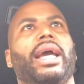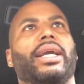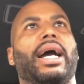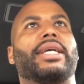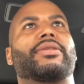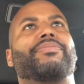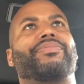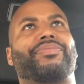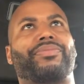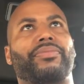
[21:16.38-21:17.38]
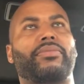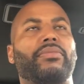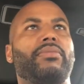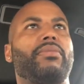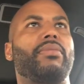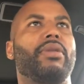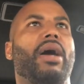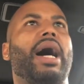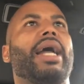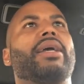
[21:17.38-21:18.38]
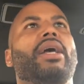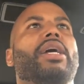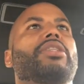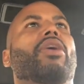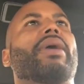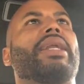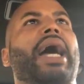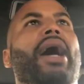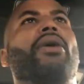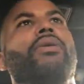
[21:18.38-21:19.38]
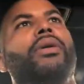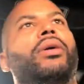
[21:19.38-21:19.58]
that, guys. All right, so right now,